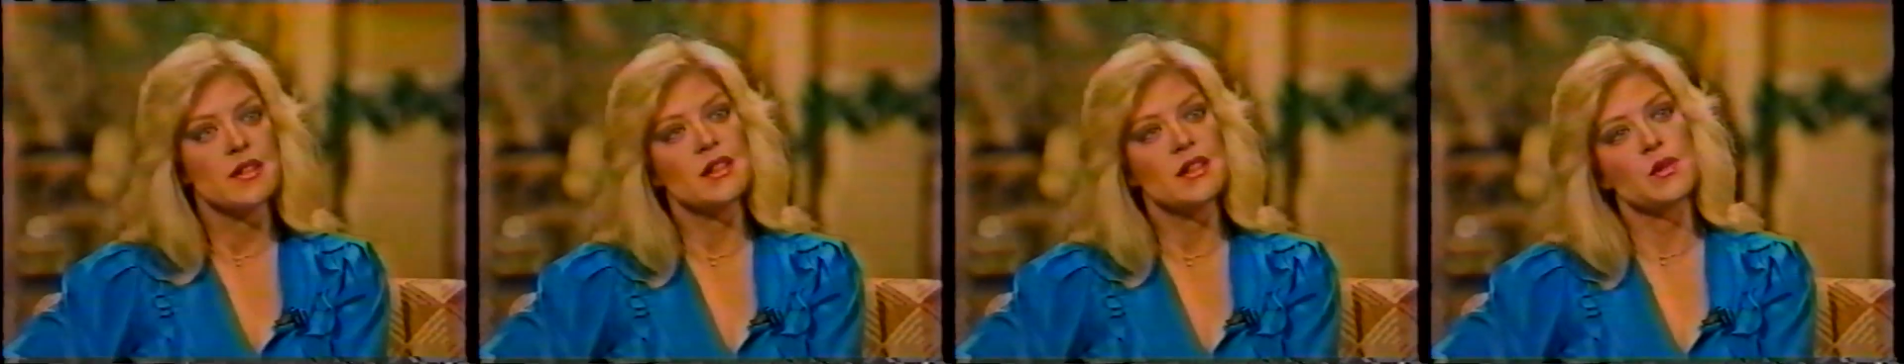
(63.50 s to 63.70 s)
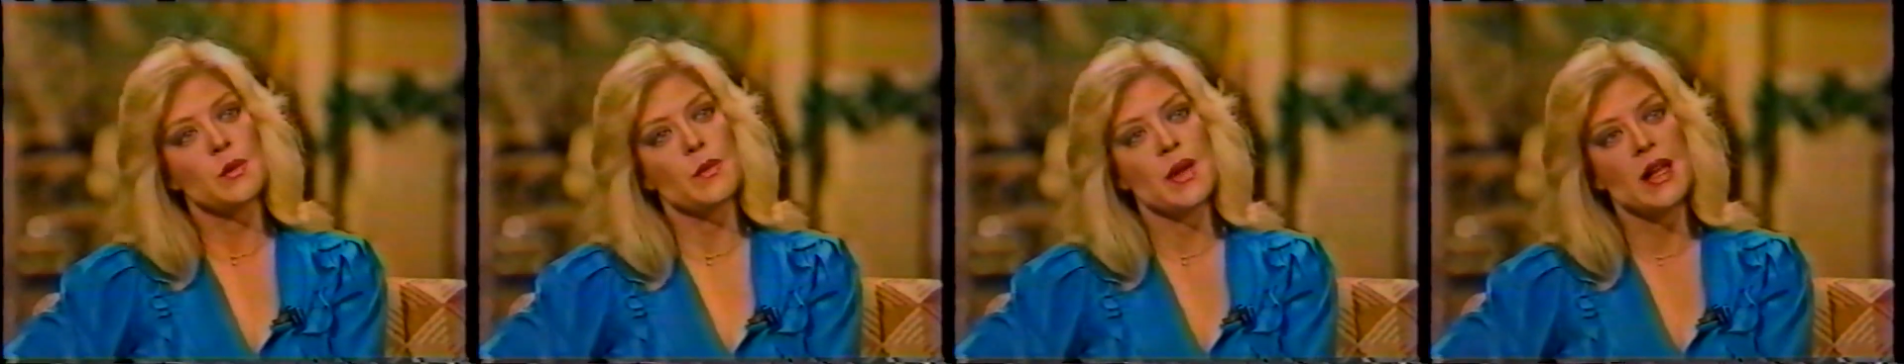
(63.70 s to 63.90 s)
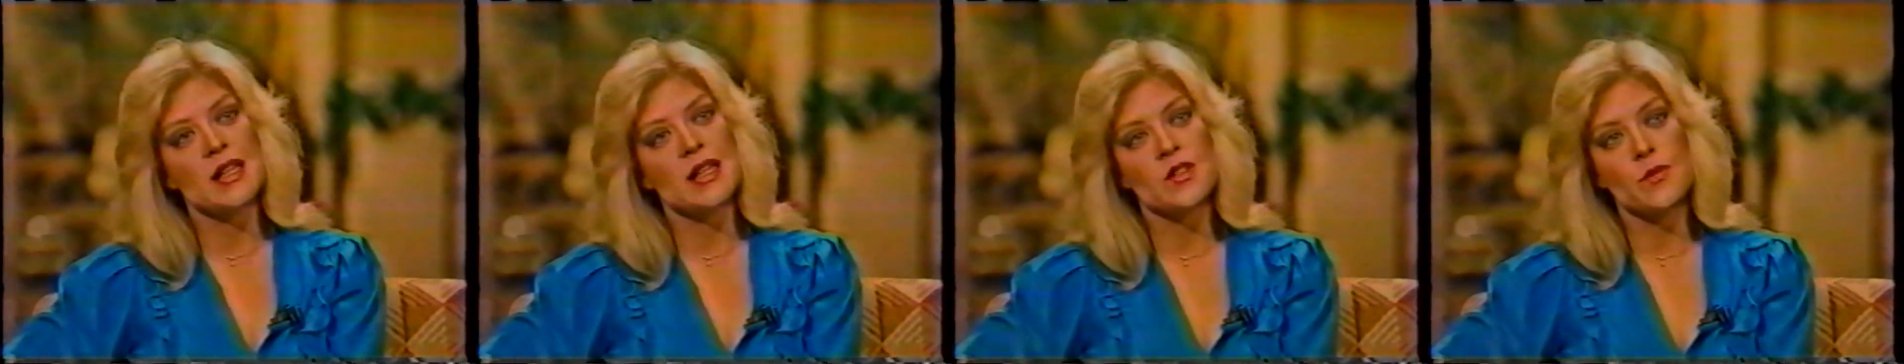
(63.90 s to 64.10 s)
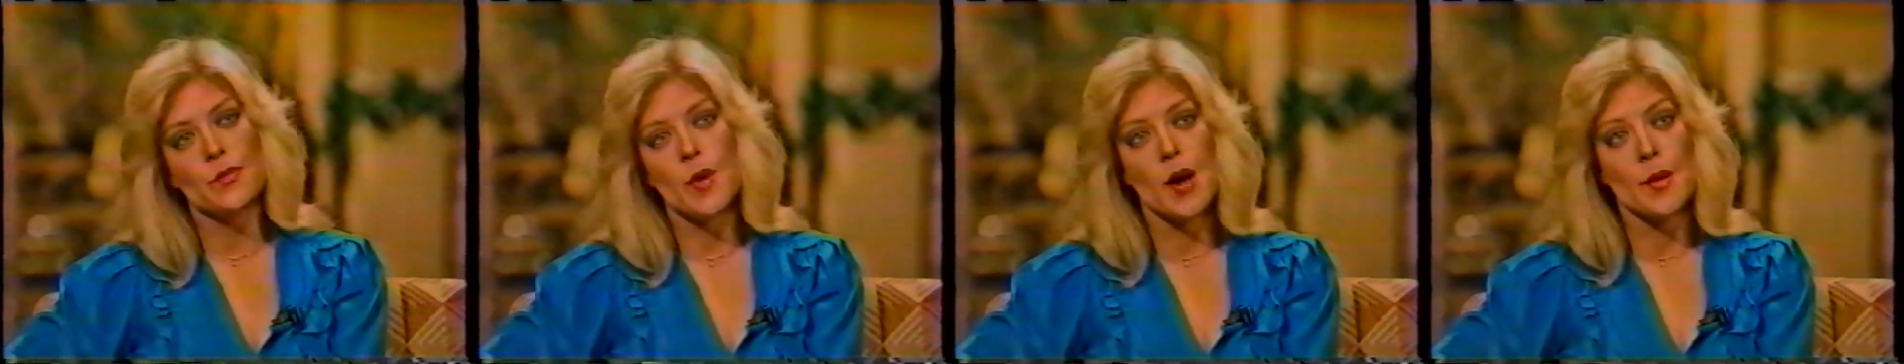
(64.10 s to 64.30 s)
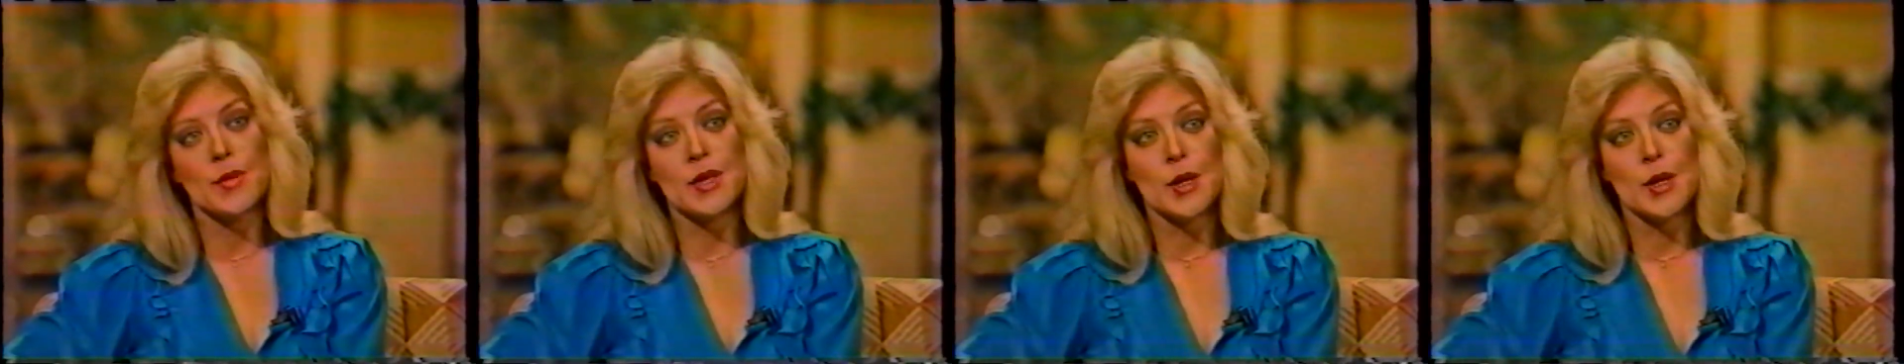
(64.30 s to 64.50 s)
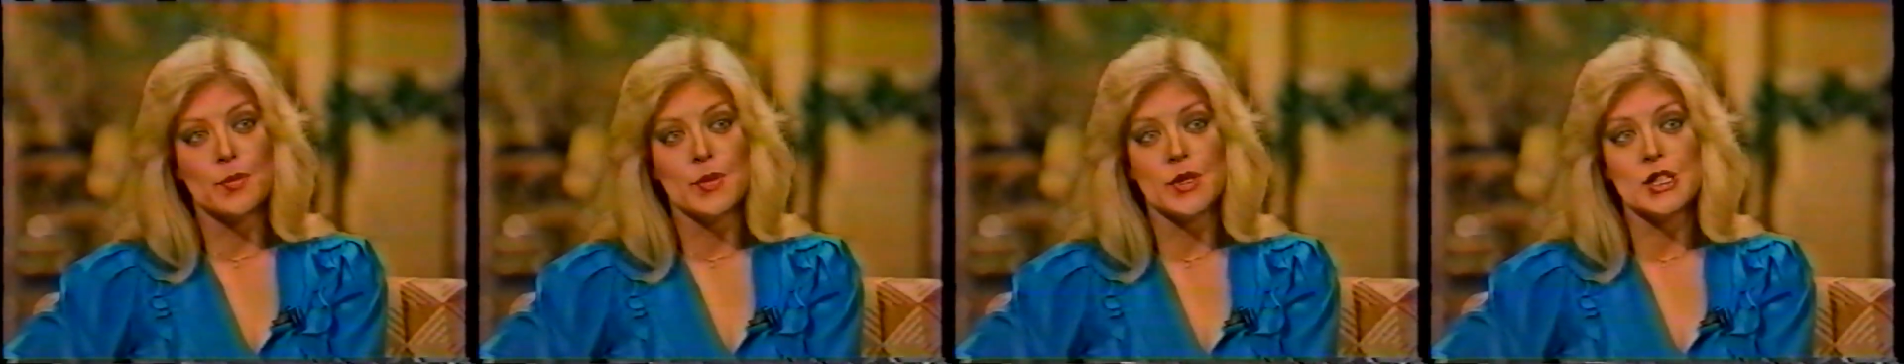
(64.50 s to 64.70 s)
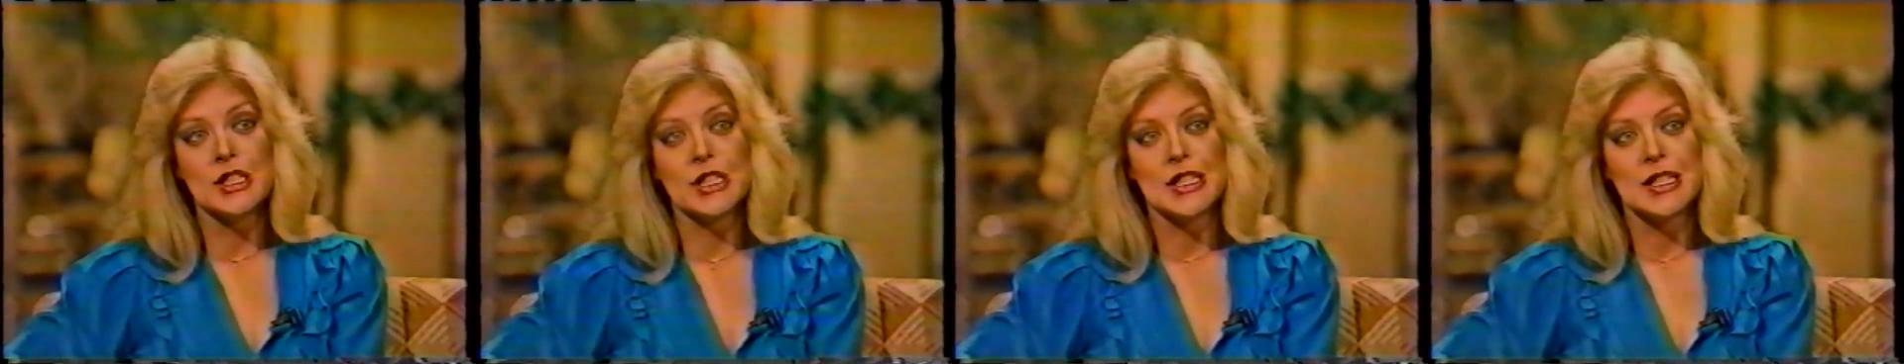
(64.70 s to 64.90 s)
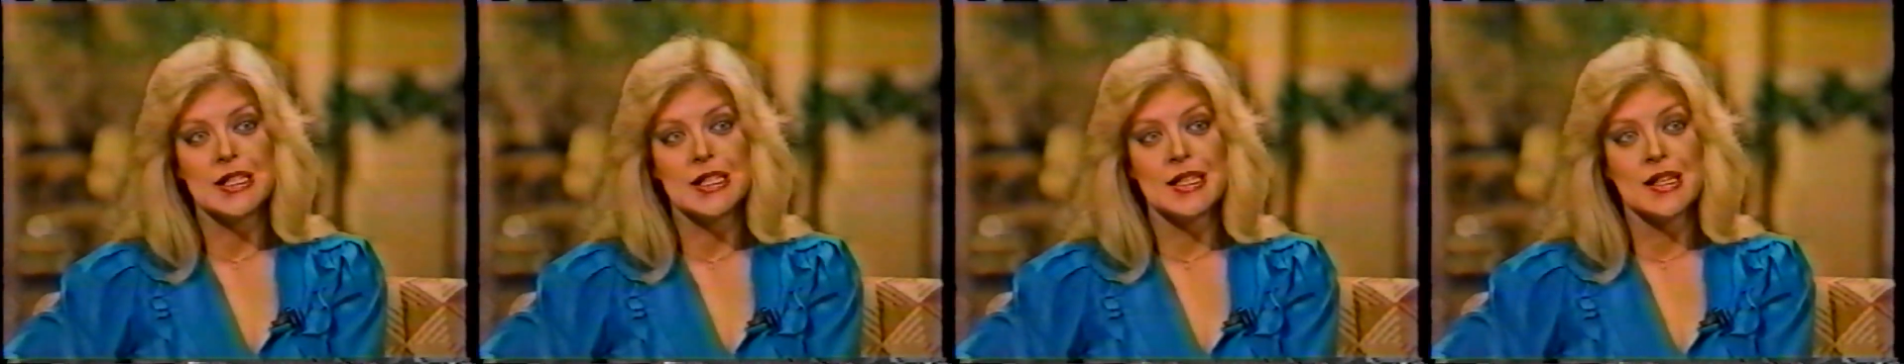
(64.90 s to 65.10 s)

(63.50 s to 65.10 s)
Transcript: remains of bombed out buildings.